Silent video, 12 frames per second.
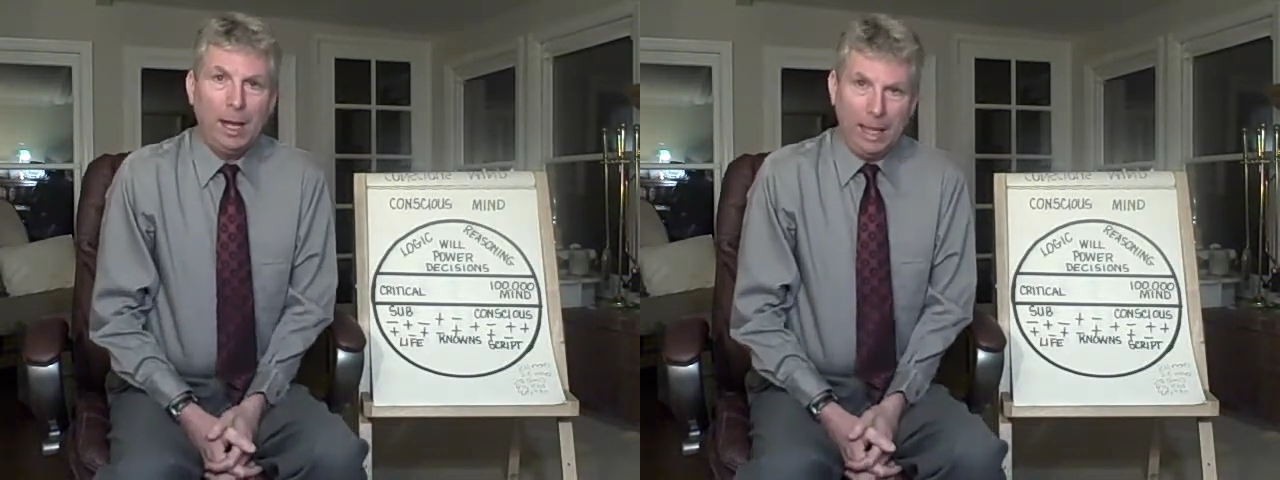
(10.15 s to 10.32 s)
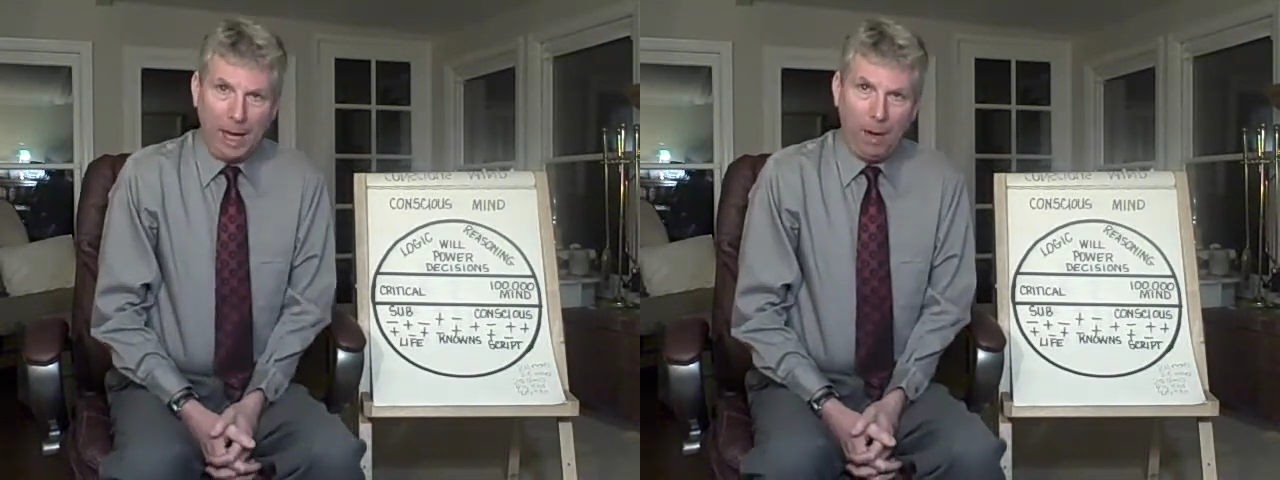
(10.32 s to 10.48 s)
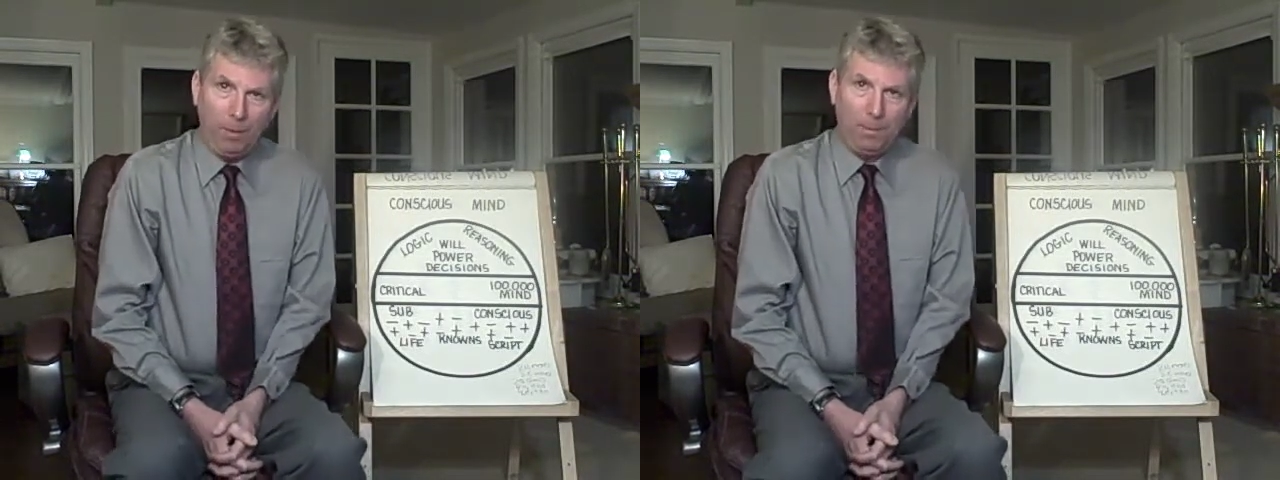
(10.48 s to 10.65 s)

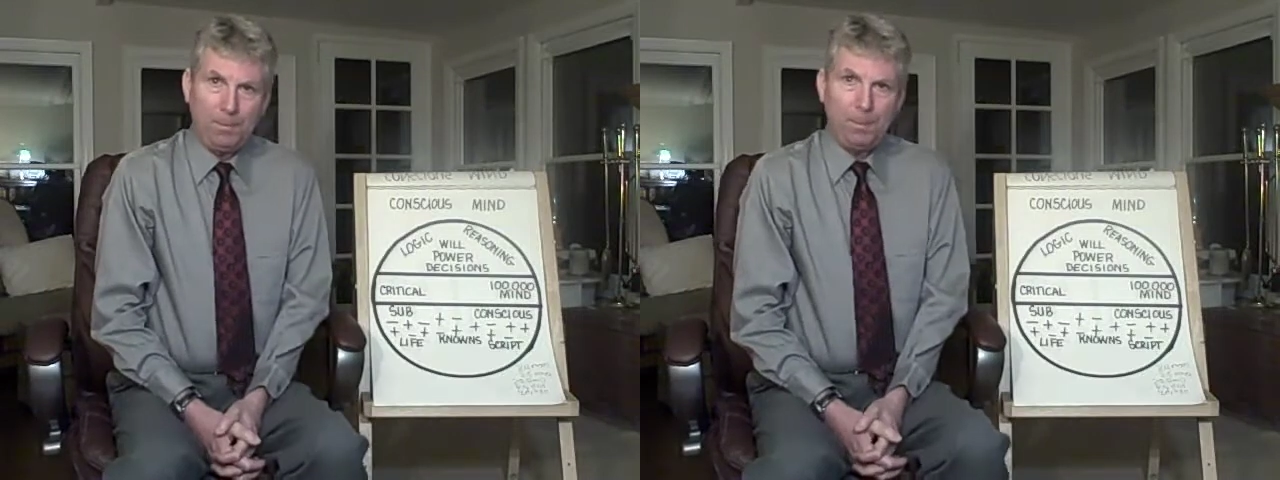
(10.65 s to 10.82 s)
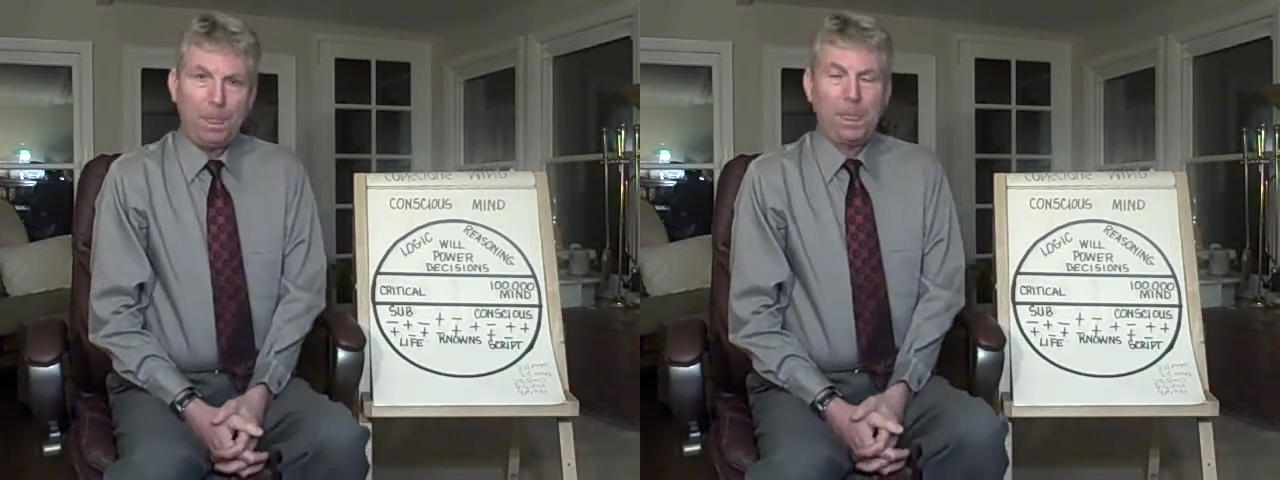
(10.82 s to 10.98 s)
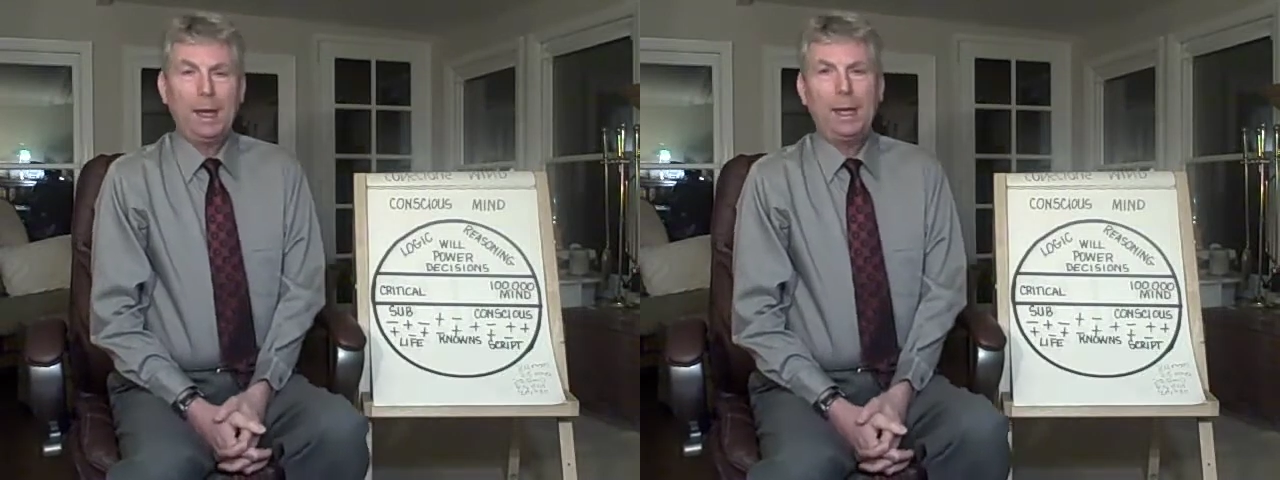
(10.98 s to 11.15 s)
Now,
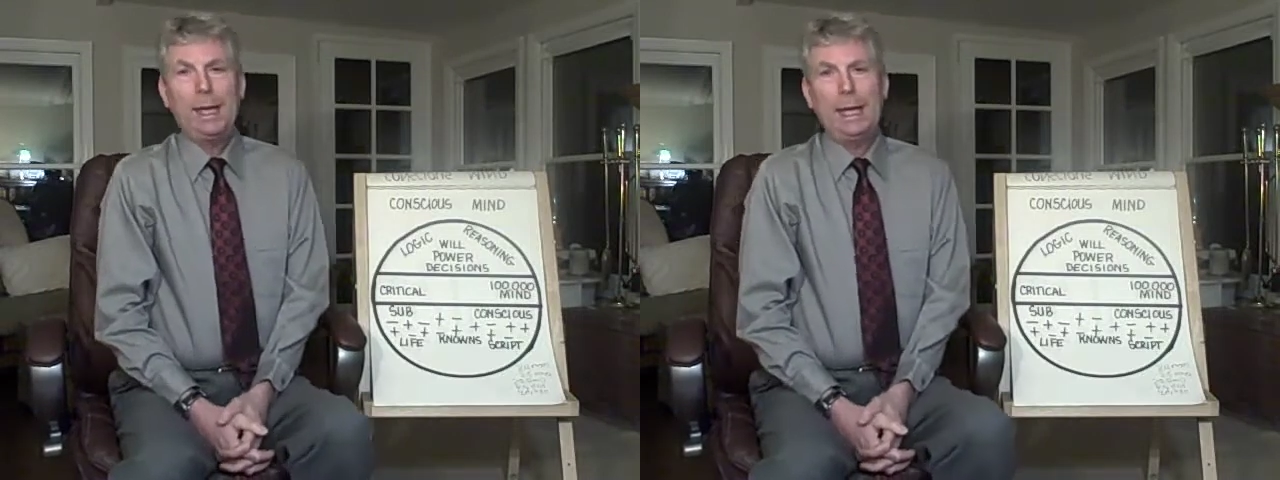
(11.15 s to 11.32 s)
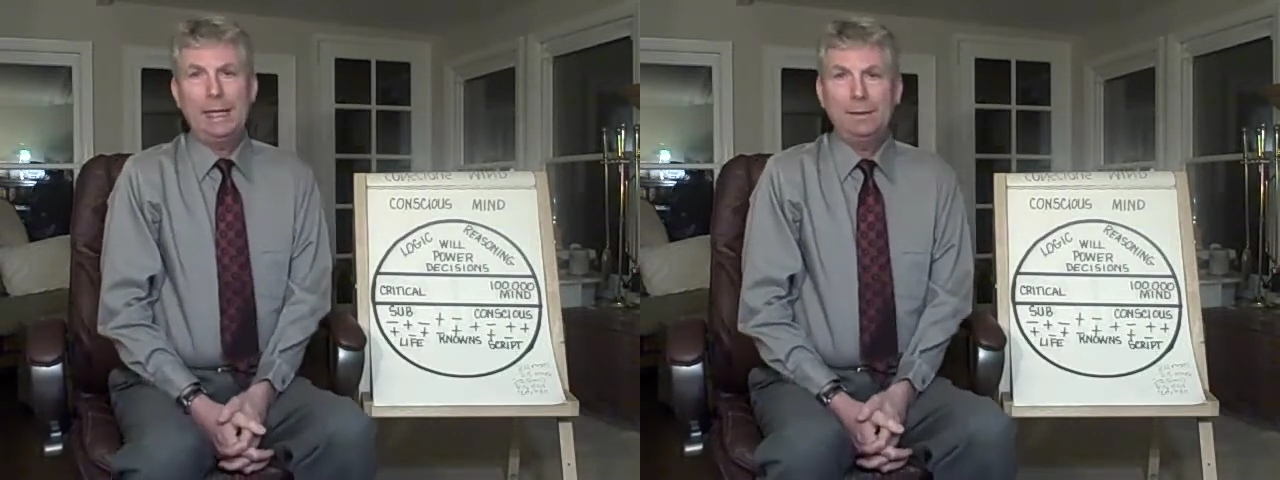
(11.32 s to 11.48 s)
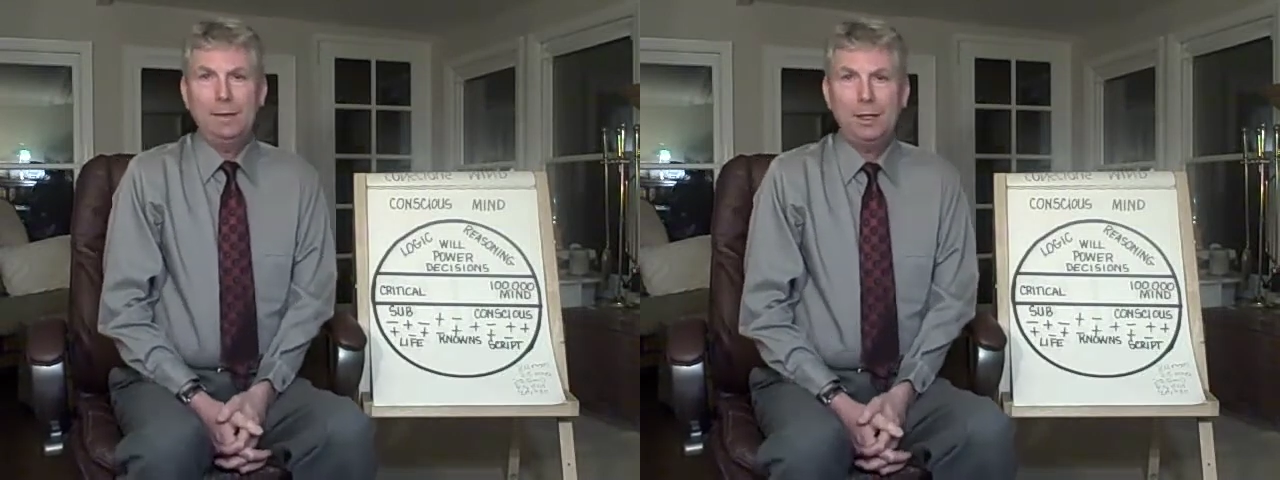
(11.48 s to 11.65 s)

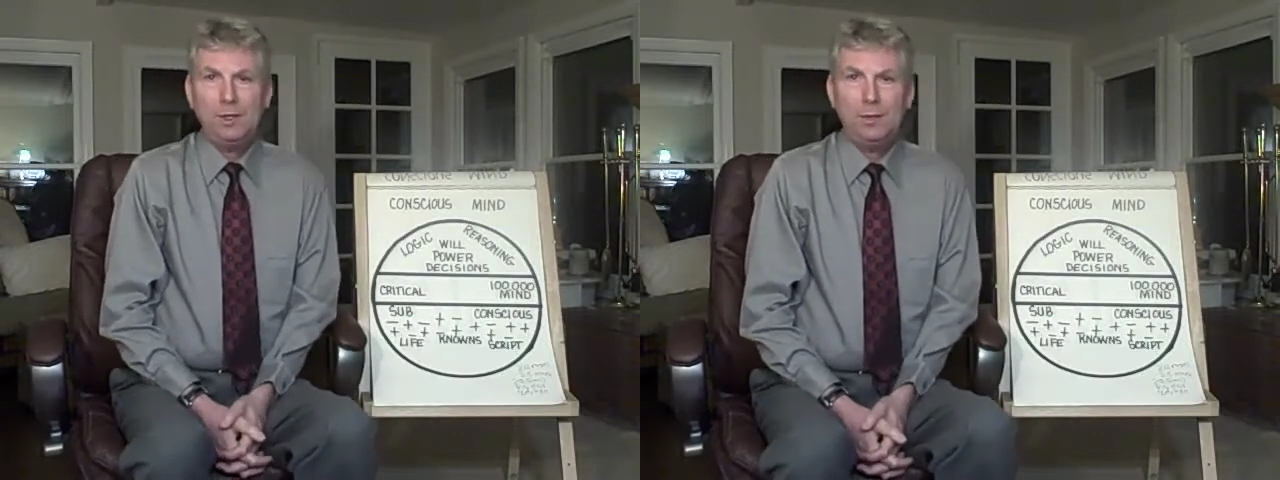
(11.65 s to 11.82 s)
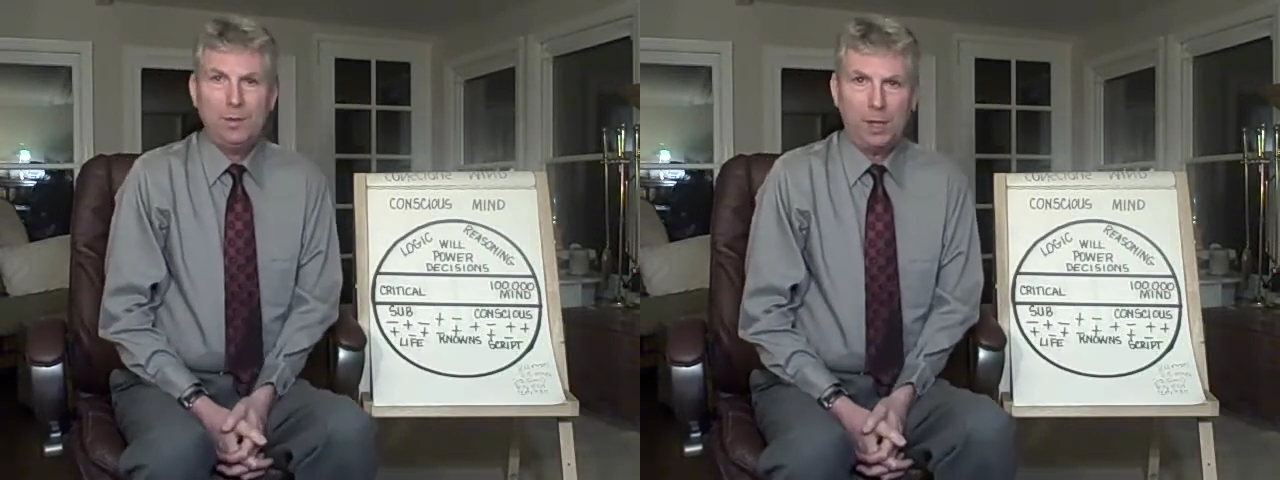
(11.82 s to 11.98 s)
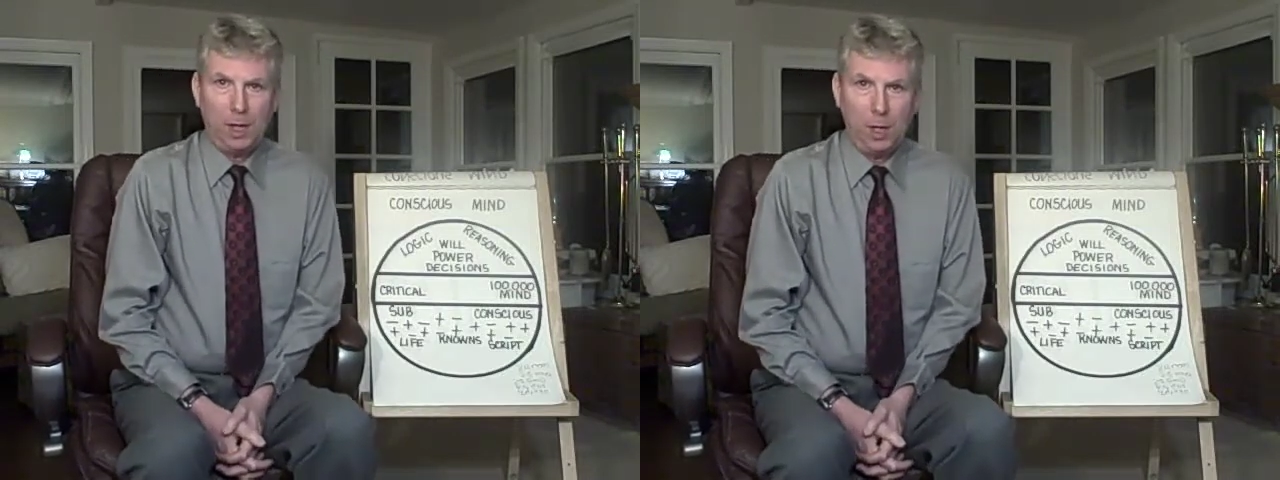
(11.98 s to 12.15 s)
in this
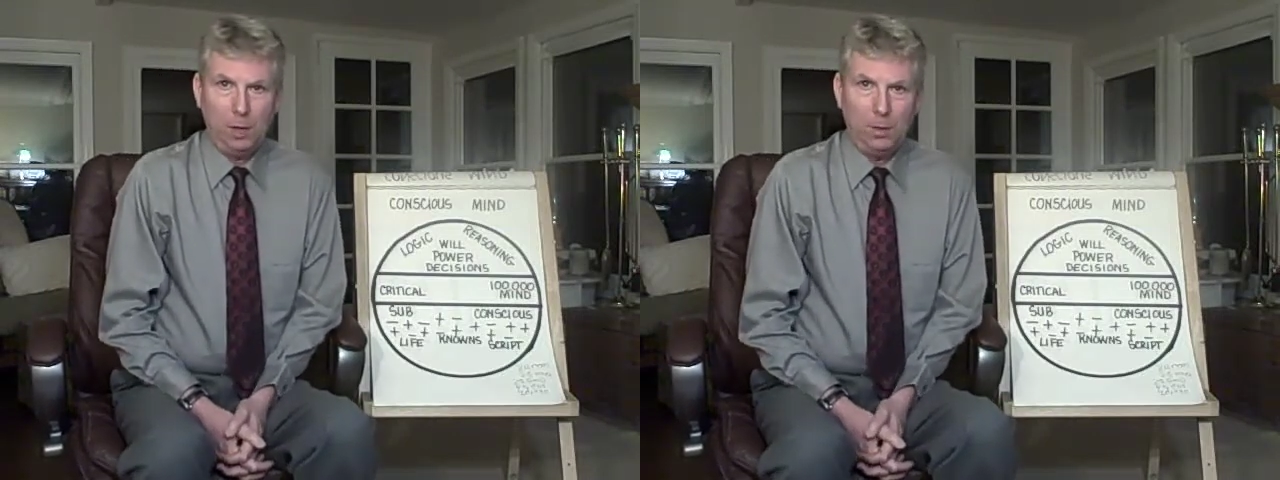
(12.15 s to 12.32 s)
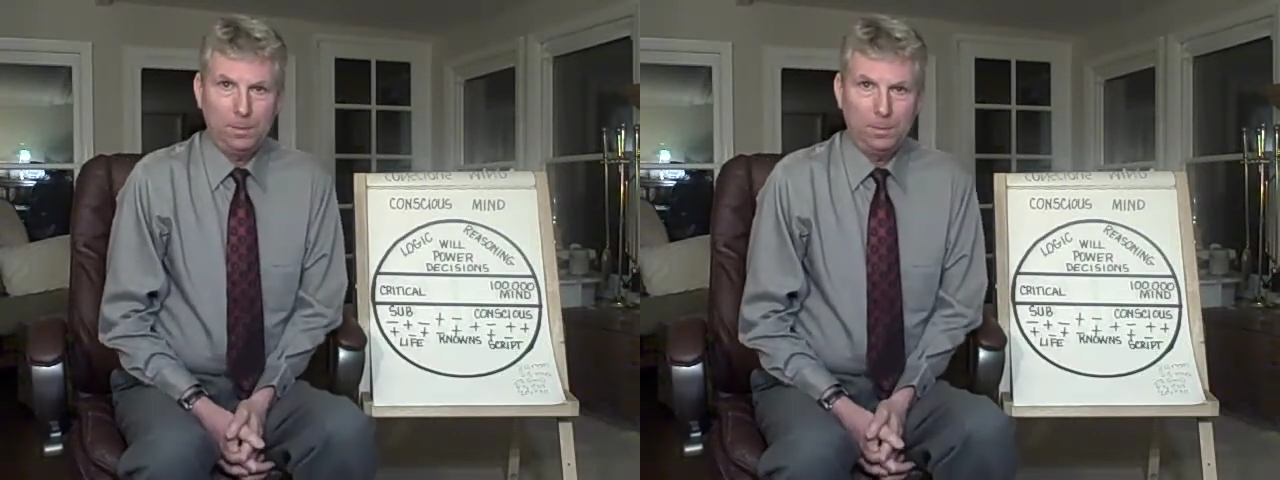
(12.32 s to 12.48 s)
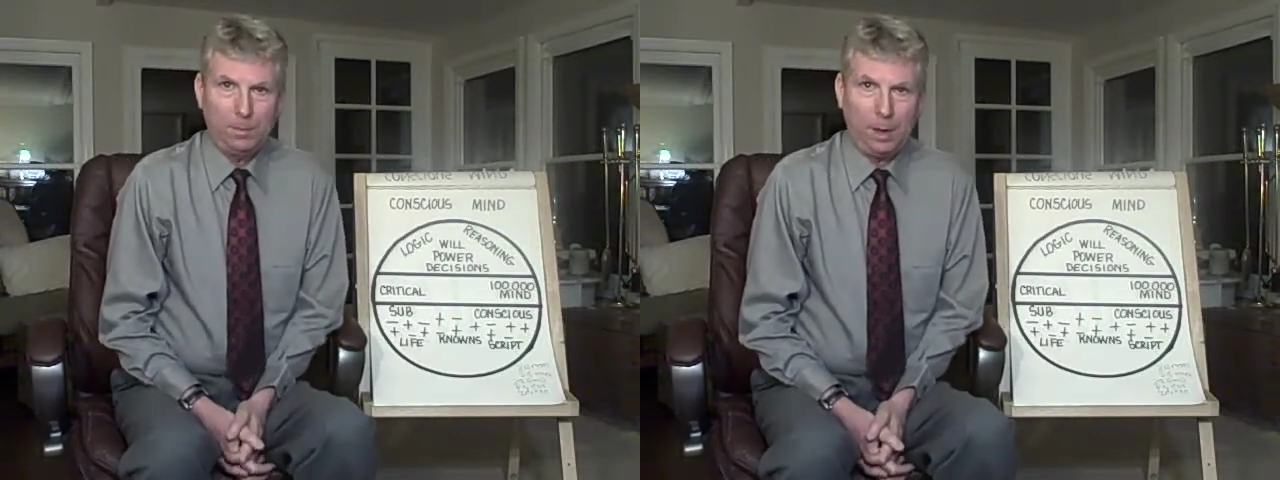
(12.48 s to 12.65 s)
video,